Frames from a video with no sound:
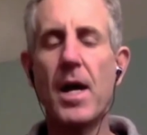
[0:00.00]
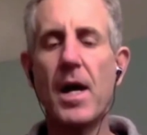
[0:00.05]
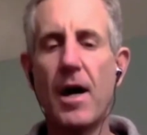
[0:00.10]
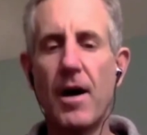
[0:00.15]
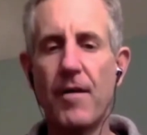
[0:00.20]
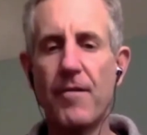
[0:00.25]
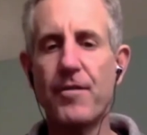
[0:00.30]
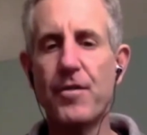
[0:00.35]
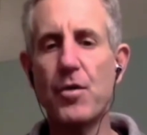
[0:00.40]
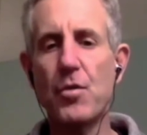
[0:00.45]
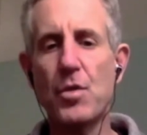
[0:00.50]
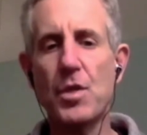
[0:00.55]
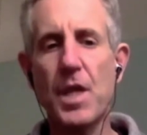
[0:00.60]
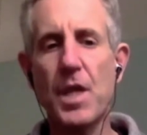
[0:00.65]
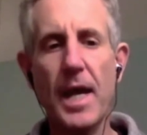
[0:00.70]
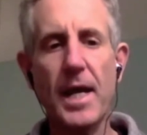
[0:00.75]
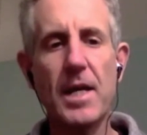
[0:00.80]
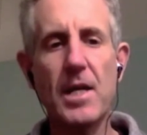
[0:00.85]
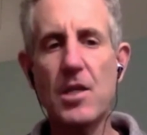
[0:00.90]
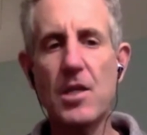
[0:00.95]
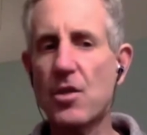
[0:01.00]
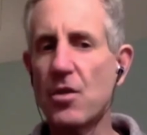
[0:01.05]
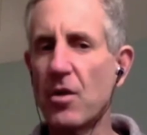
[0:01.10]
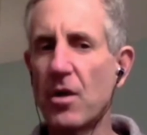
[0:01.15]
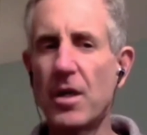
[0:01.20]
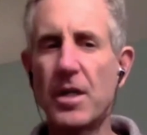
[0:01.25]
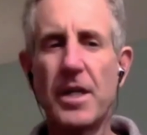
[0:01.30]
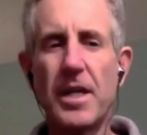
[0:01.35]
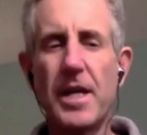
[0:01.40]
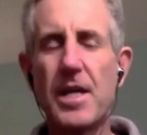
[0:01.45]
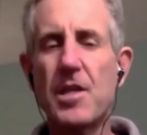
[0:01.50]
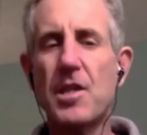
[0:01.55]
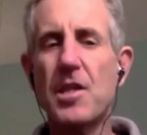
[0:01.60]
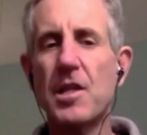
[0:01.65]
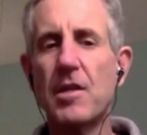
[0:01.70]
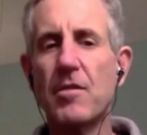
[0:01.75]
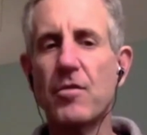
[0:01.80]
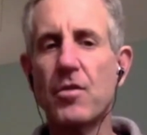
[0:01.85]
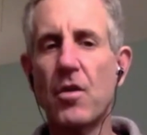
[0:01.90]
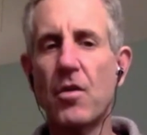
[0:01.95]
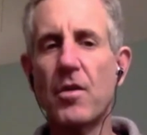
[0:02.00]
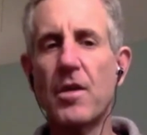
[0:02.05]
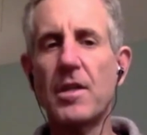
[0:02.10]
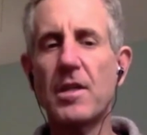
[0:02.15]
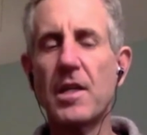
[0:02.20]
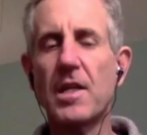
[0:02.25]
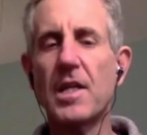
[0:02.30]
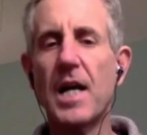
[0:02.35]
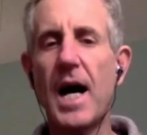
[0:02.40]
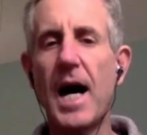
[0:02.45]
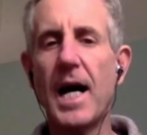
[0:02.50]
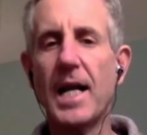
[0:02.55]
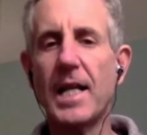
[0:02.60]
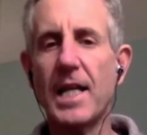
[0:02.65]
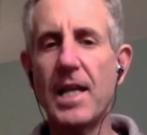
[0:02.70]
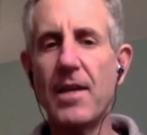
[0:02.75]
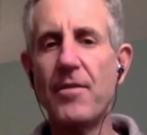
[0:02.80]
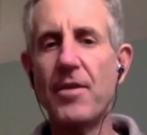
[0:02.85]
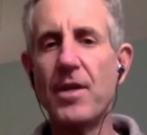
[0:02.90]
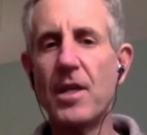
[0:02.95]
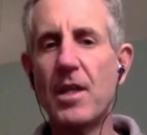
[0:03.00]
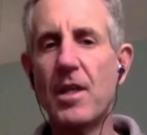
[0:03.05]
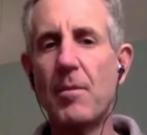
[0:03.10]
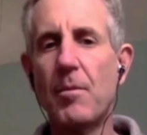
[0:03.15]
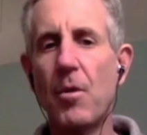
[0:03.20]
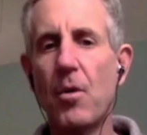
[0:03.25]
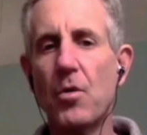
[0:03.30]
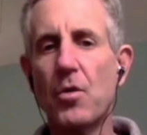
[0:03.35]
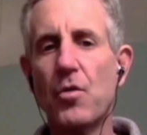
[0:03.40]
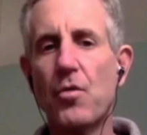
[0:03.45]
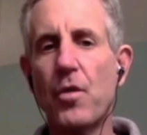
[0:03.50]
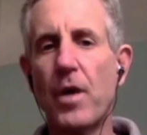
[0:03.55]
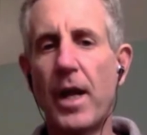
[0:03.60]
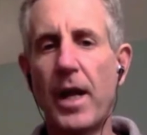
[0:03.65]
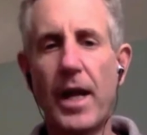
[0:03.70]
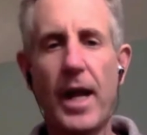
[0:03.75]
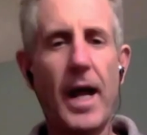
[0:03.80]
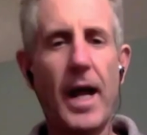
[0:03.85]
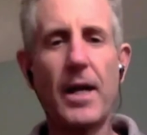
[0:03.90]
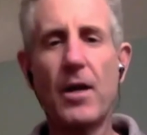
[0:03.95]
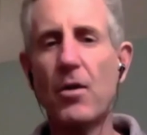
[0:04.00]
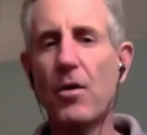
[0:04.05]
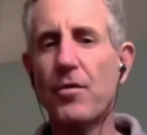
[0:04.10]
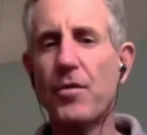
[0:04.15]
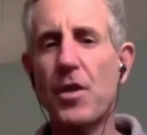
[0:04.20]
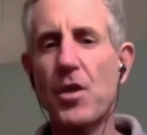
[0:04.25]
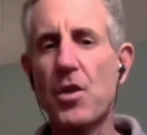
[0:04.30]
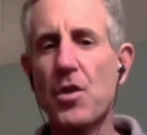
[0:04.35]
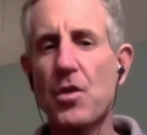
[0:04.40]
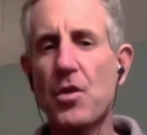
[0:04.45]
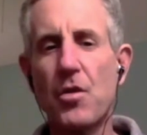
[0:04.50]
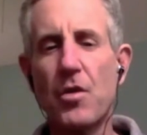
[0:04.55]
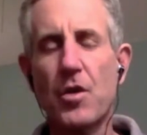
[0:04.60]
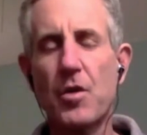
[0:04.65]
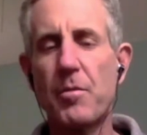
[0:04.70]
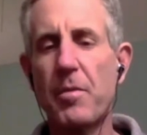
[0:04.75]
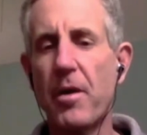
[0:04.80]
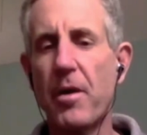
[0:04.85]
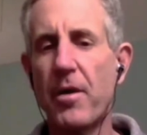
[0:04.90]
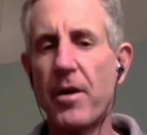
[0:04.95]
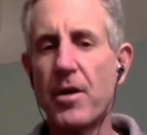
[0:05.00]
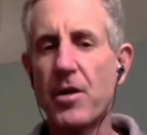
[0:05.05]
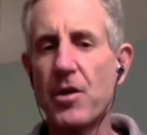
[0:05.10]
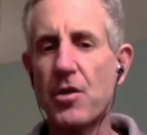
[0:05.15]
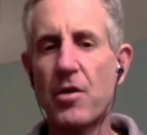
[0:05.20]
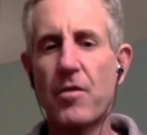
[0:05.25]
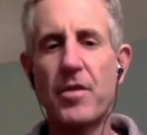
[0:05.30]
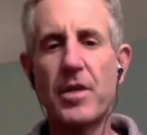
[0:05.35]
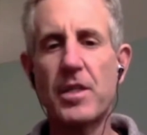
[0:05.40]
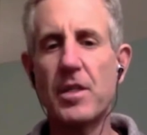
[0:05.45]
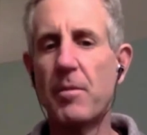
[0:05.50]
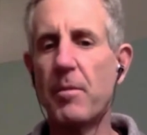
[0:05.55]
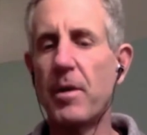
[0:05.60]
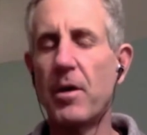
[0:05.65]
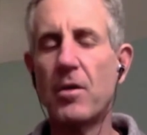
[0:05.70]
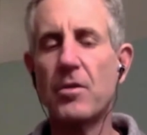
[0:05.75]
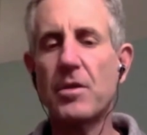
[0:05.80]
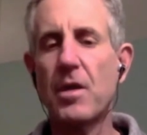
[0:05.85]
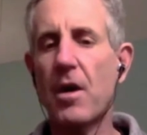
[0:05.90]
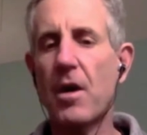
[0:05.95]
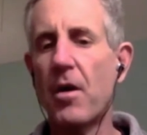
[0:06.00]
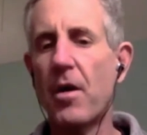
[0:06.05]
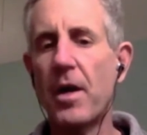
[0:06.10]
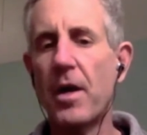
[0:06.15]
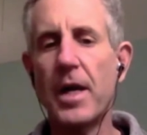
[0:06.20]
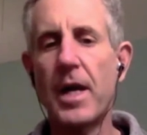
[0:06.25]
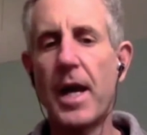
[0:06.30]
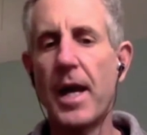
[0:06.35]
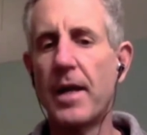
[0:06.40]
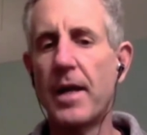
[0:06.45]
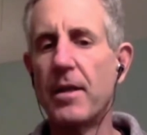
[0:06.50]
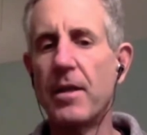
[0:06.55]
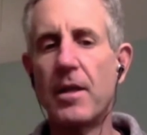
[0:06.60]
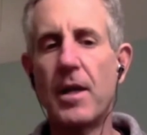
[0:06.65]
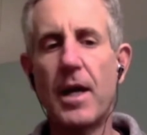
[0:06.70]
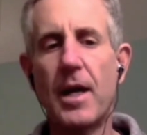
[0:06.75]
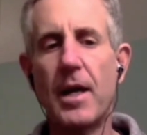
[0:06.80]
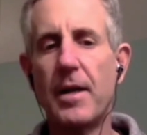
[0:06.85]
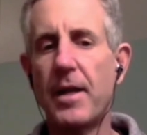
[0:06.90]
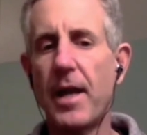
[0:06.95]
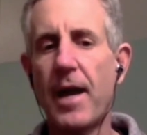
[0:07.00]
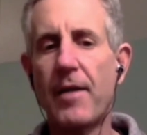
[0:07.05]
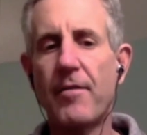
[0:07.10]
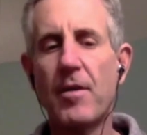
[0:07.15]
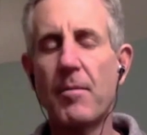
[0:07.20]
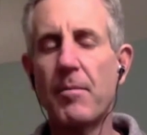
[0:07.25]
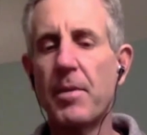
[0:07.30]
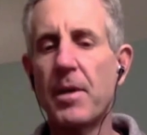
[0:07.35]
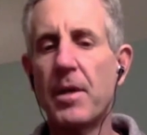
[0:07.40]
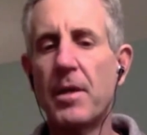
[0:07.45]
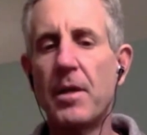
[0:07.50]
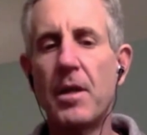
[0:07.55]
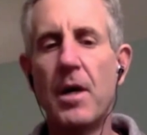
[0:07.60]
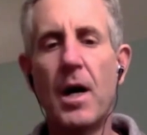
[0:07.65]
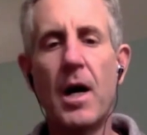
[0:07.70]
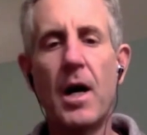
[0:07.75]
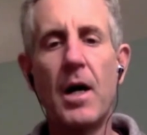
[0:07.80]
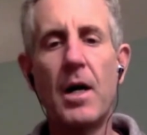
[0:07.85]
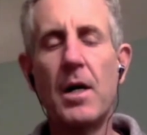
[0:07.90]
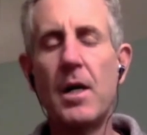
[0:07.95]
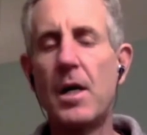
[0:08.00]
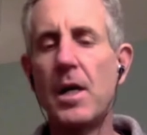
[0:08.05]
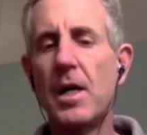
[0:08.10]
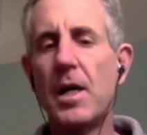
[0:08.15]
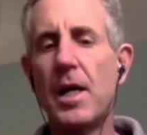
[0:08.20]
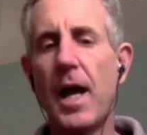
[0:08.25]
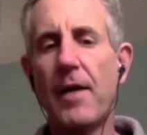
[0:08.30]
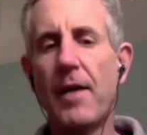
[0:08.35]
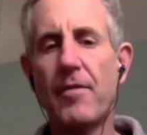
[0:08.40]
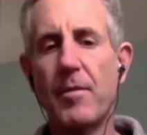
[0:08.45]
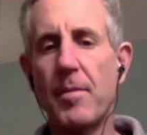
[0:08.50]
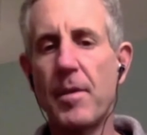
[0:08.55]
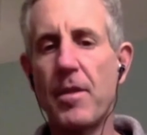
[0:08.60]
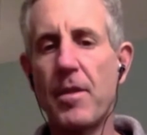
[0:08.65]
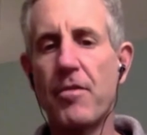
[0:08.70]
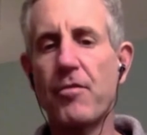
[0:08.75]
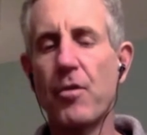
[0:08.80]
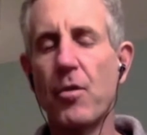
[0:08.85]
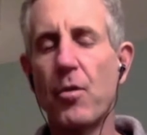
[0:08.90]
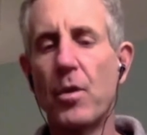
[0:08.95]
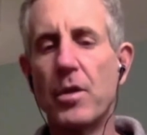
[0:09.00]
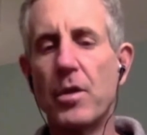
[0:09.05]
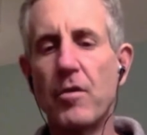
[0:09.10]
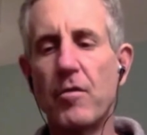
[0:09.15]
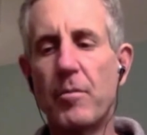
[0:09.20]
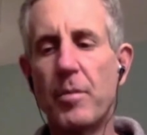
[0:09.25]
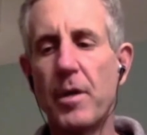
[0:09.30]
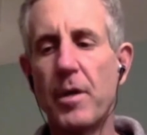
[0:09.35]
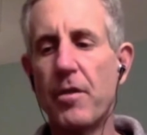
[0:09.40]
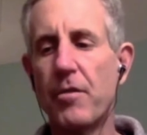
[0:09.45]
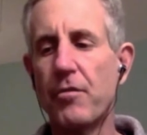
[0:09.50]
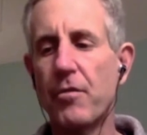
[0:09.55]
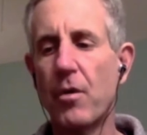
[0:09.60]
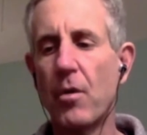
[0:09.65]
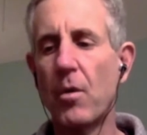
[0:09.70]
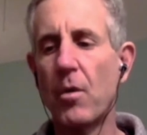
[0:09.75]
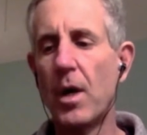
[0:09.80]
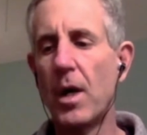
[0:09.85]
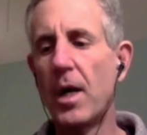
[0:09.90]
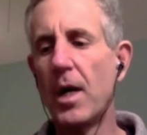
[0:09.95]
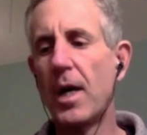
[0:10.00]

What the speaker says: a few seconds or an instant of turning to God, even in the most, and I don't know if this is your experience serving in the military and having been through what you've been through.